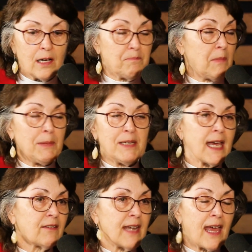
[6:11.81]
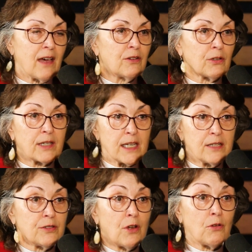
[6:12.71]
maybe down and out or
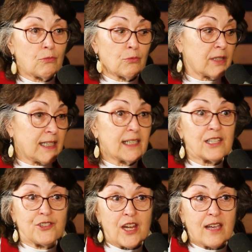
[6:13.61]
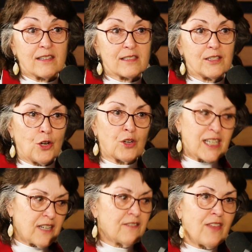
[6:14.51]
kids who don't really get a chance,
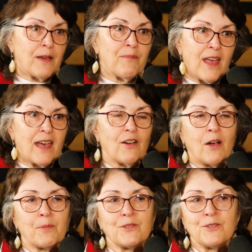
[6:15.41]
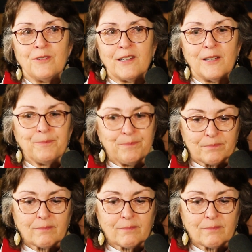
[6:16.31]
give them that opportunity.